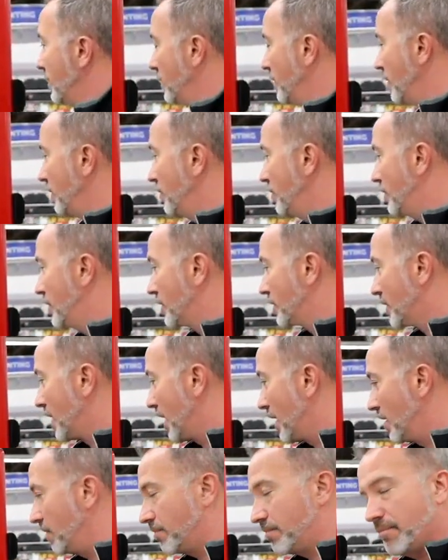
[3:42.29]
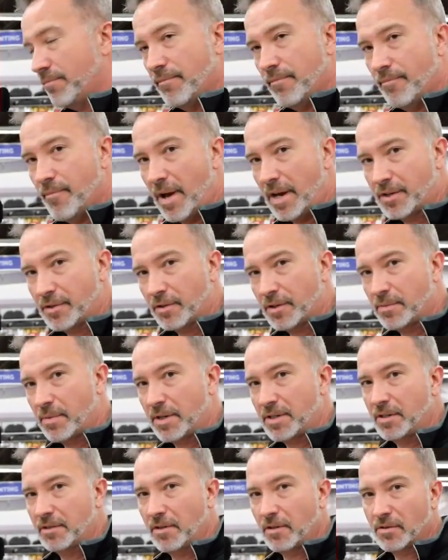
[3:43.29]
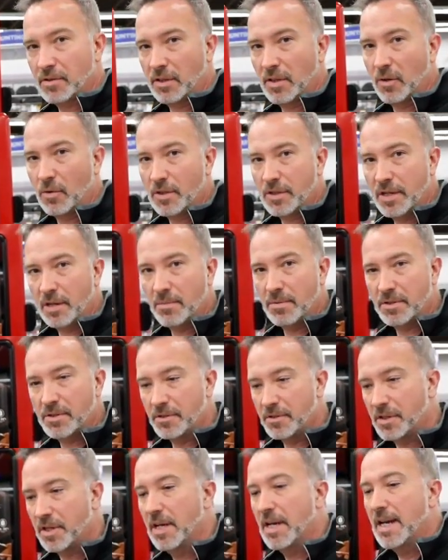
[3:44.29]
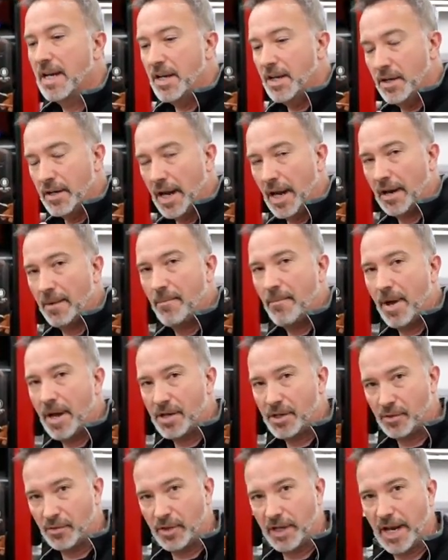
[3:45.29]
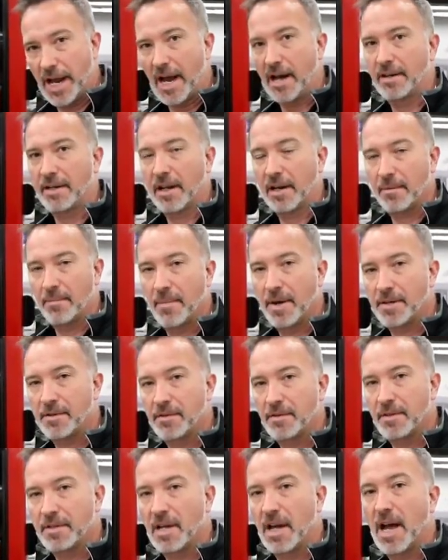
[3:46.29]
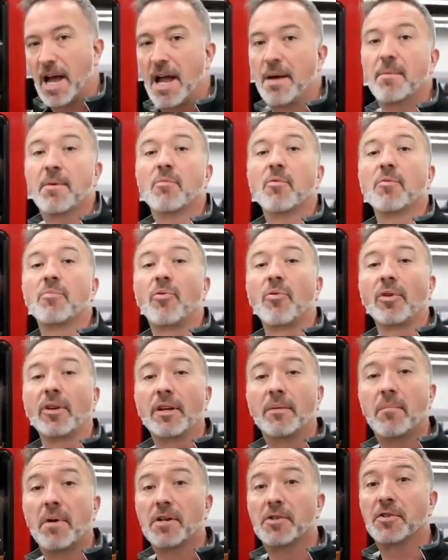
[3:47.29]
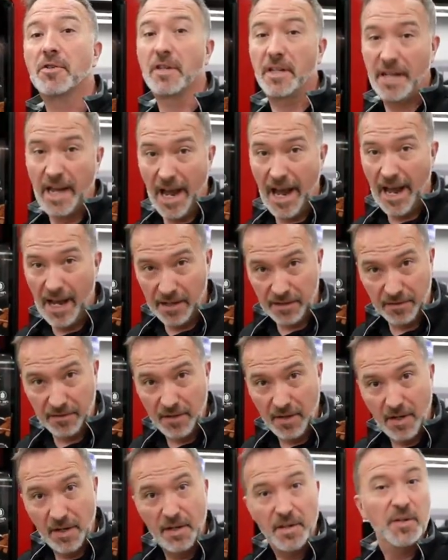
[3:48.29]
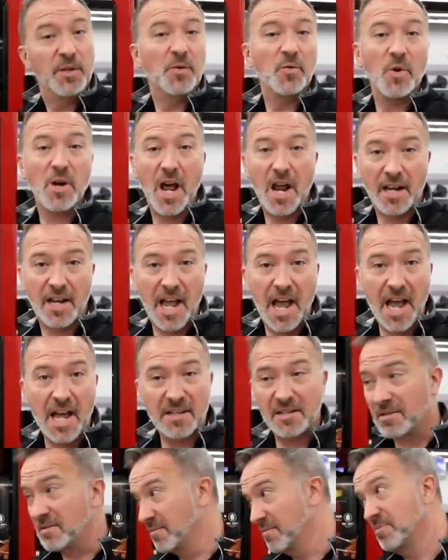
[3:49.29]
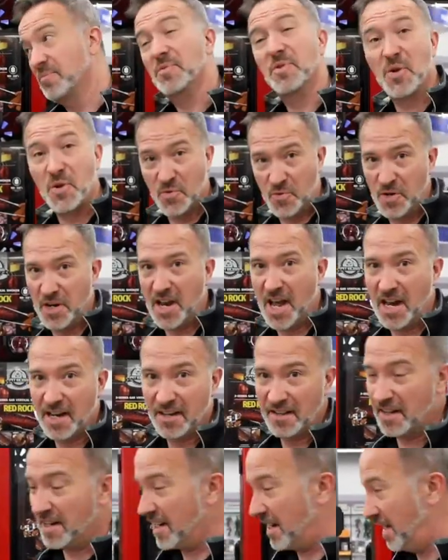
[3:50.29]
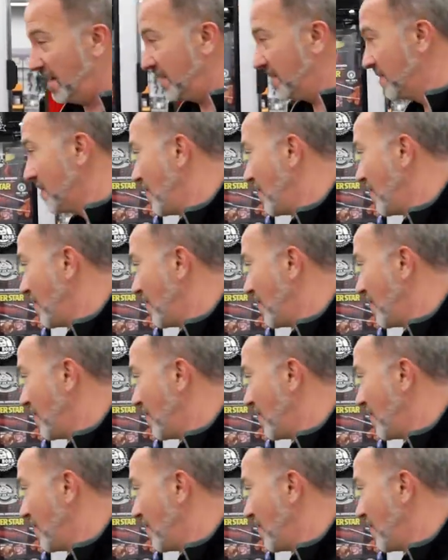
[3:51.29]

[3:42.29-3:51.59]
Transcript: you know, you just gotta make sure, especially at those lower temperatures, you gotta measure it out. You gotta measure the time and more importantly, measure the gas. You run out of gas, you run out of the heat.